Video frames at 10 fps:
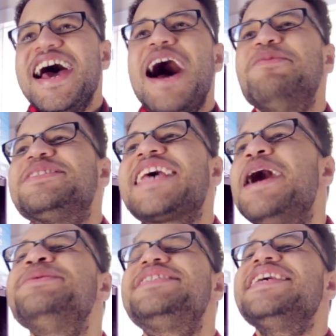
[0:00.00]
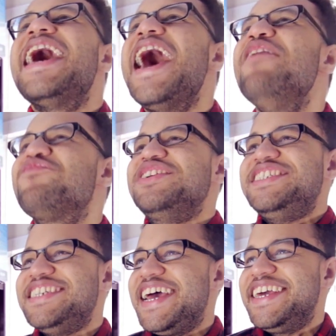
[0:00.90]
I was counting every
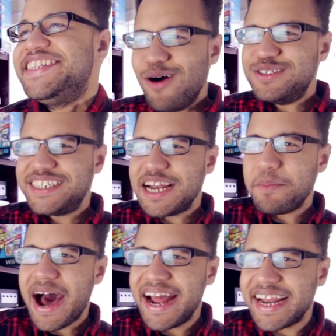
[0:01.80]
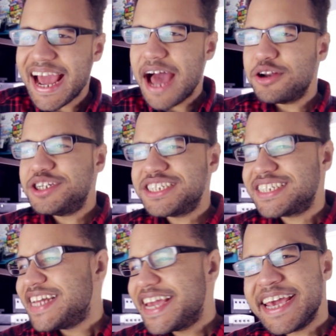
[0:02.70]
second. I was sitting behind the counter
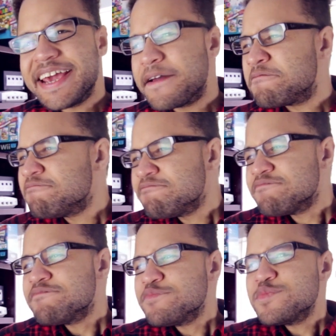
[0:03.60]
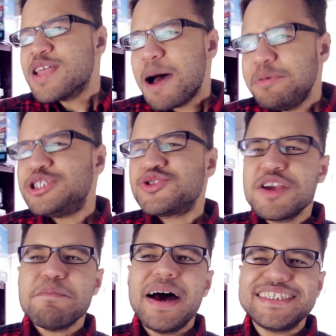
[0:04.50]
just thinking, I'm gonna
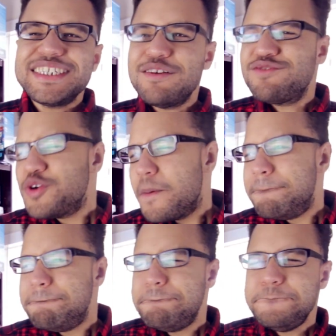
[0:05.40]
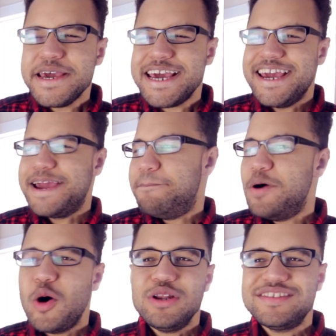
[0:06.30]
treat myself to a big
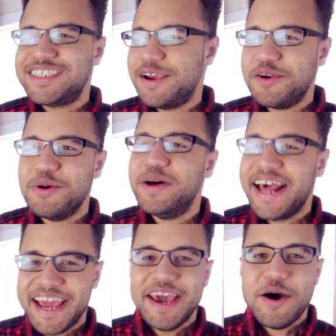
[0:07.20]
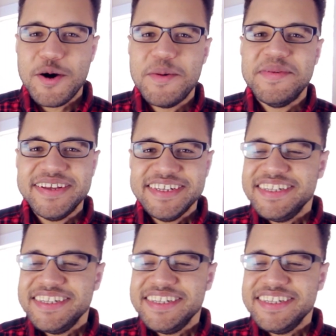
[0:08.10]
bowl of cereal when I get home.